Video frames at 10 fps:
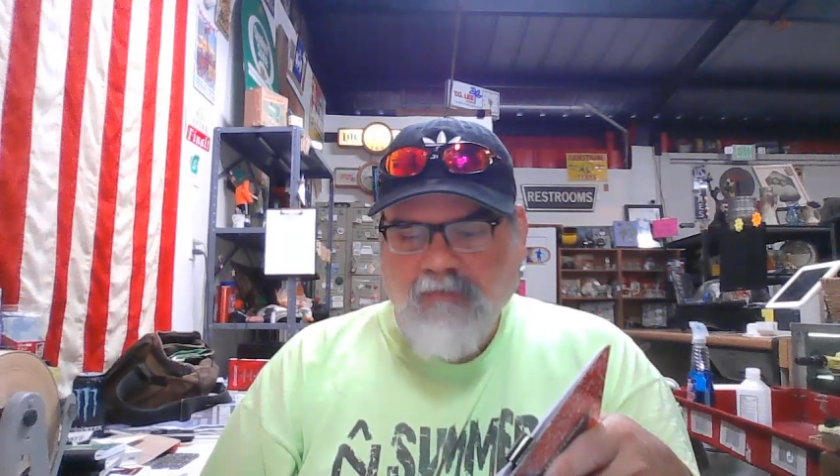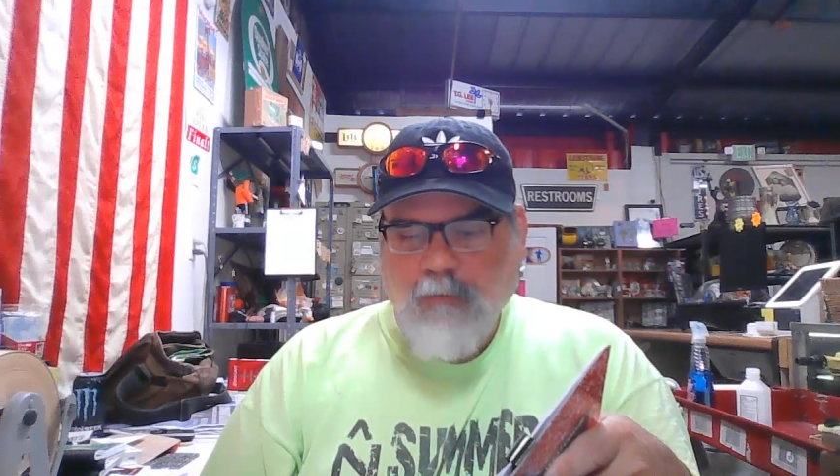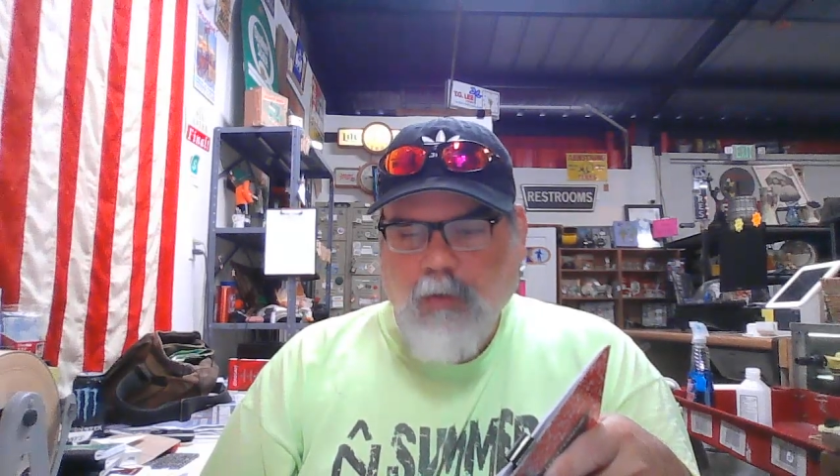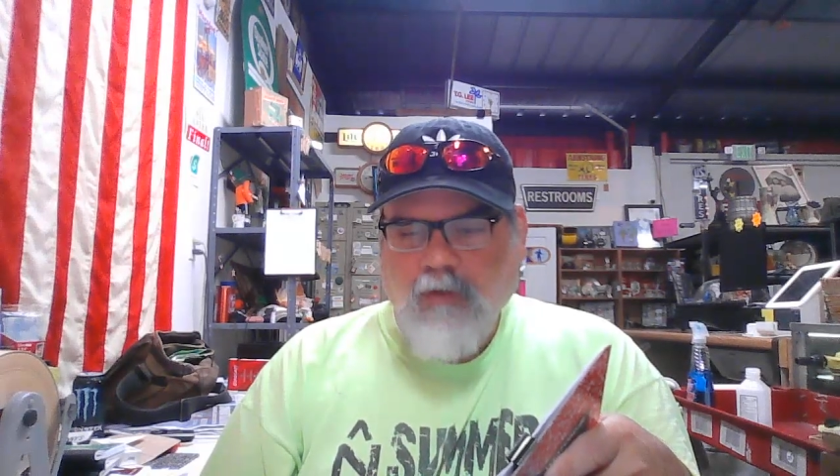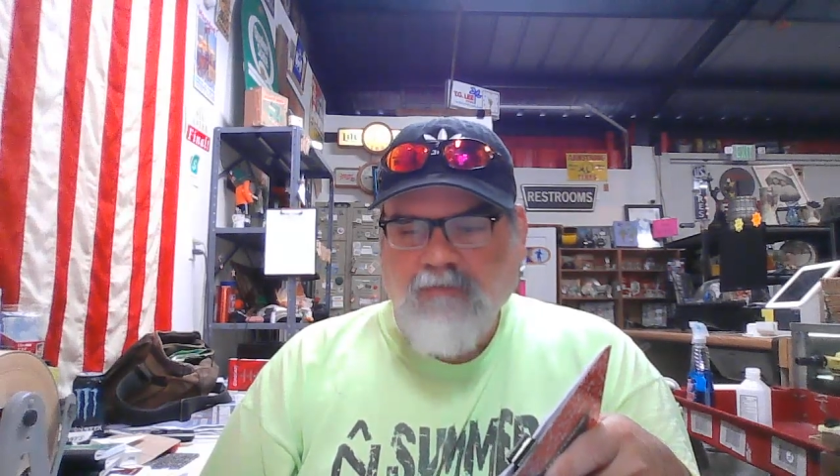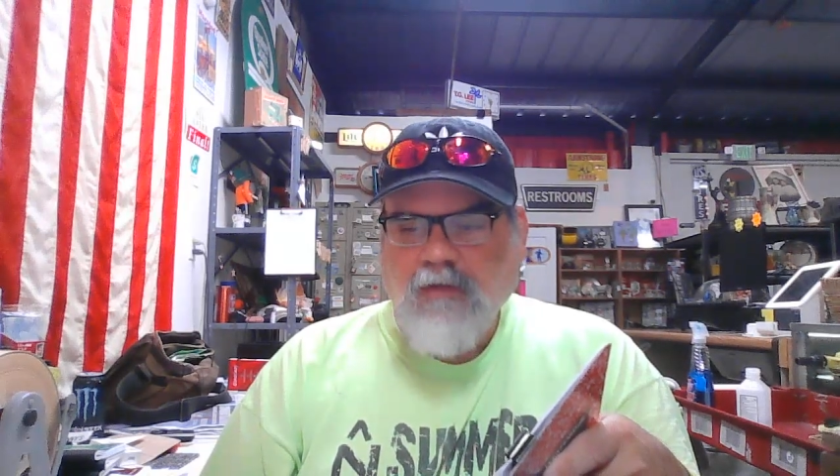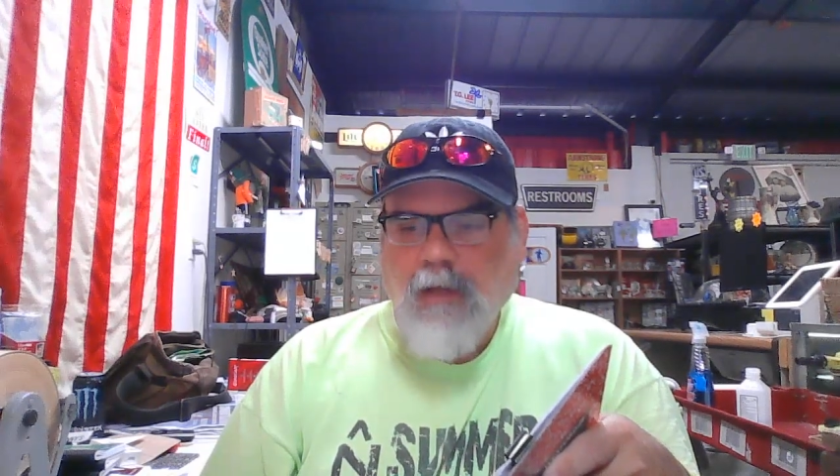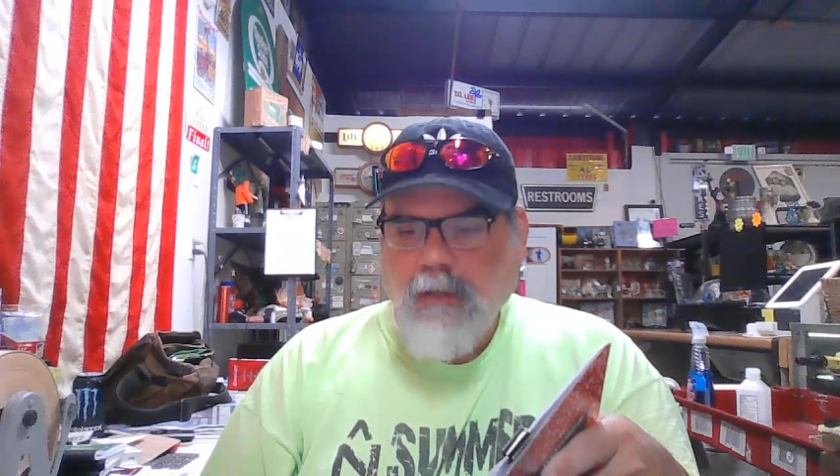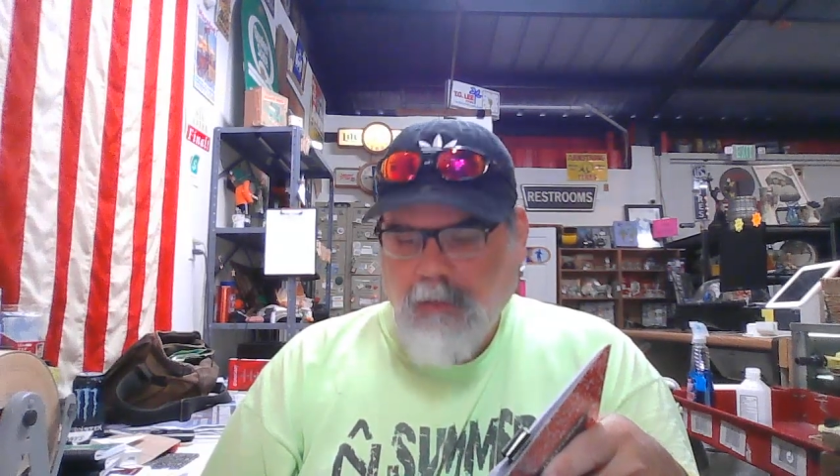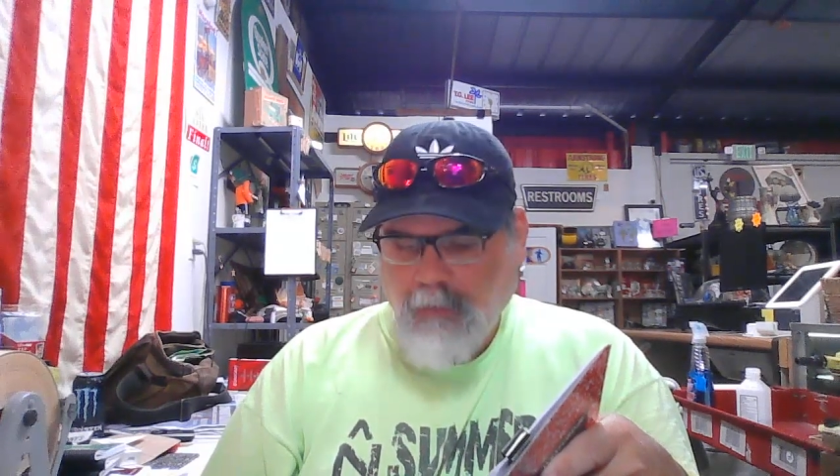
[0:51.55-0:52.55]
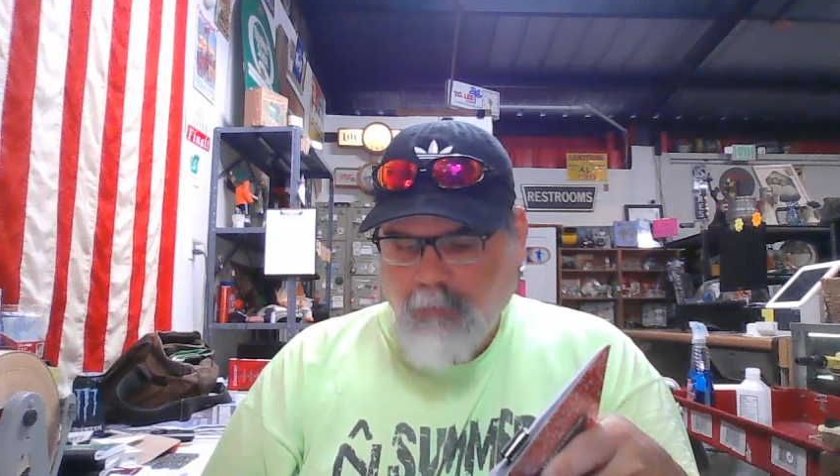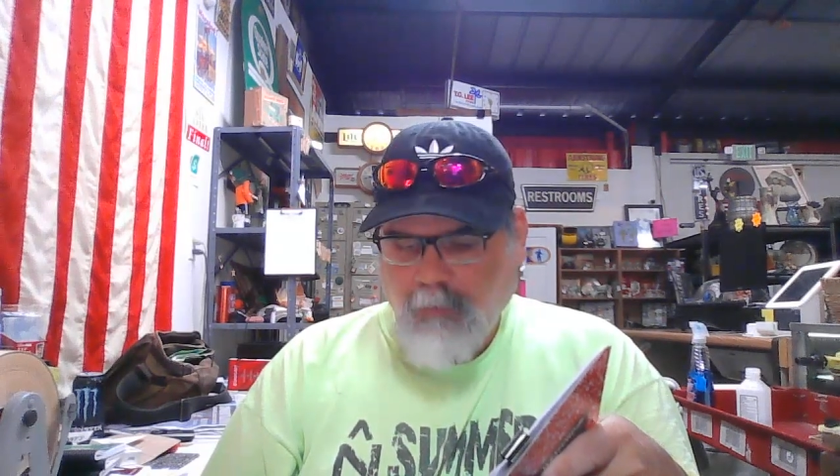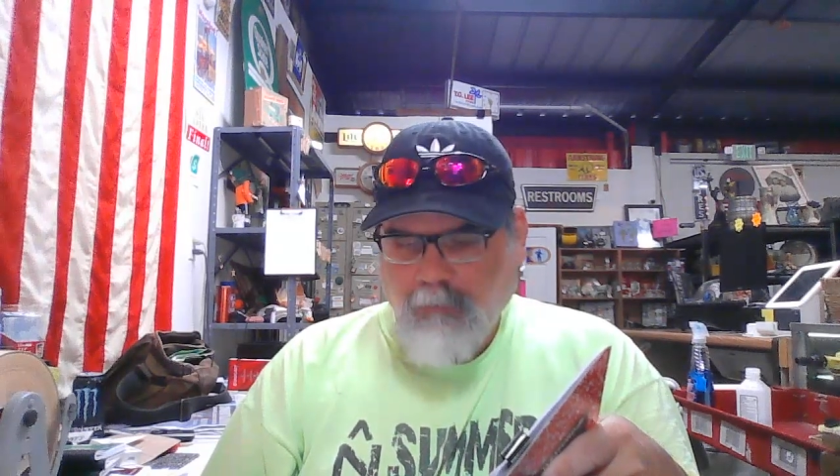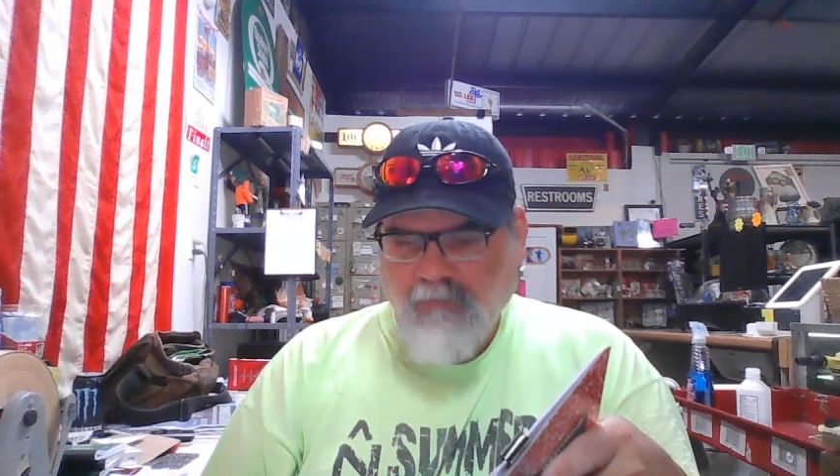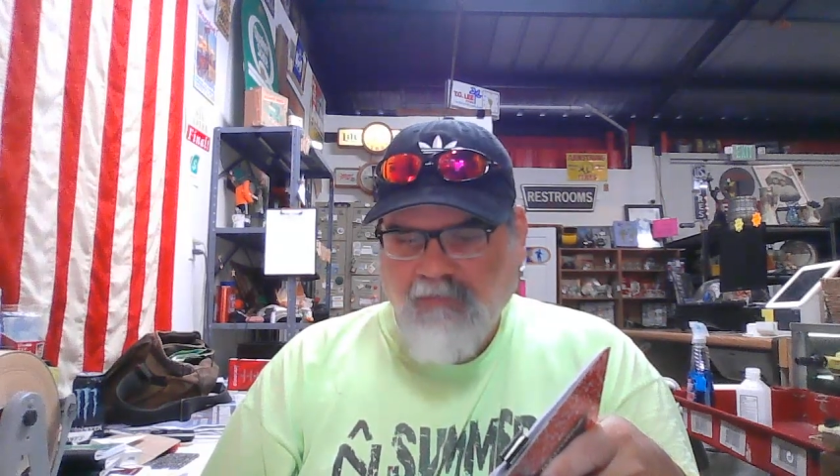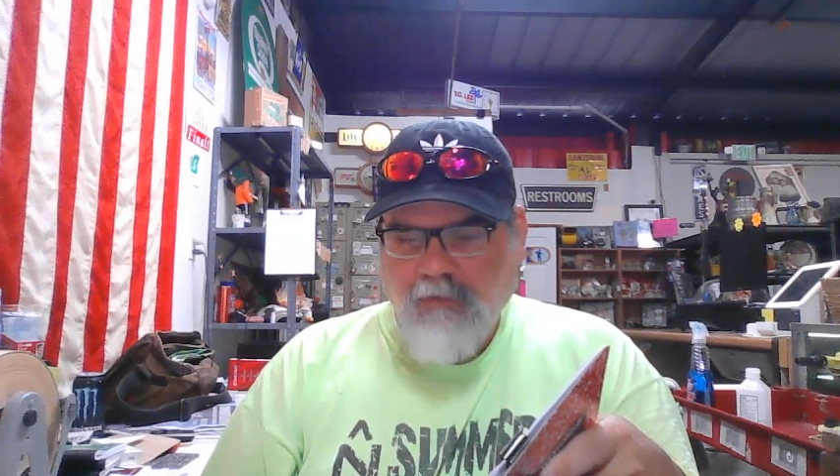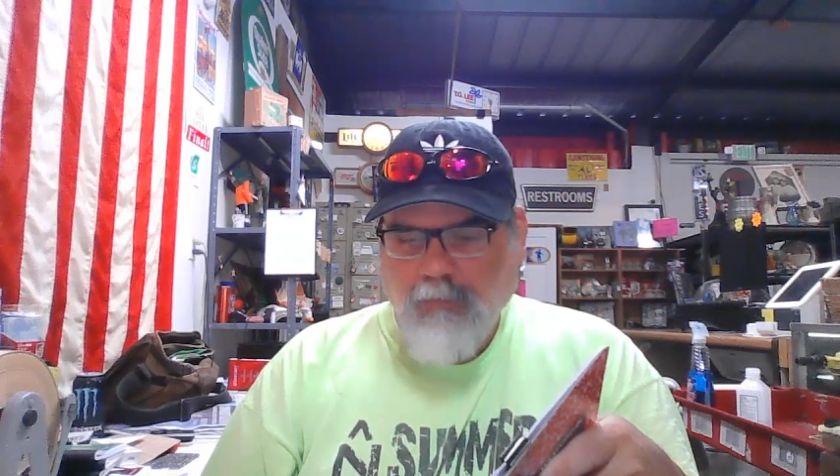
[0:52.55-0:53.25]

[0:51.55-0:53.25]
So we're on tonight, and we will see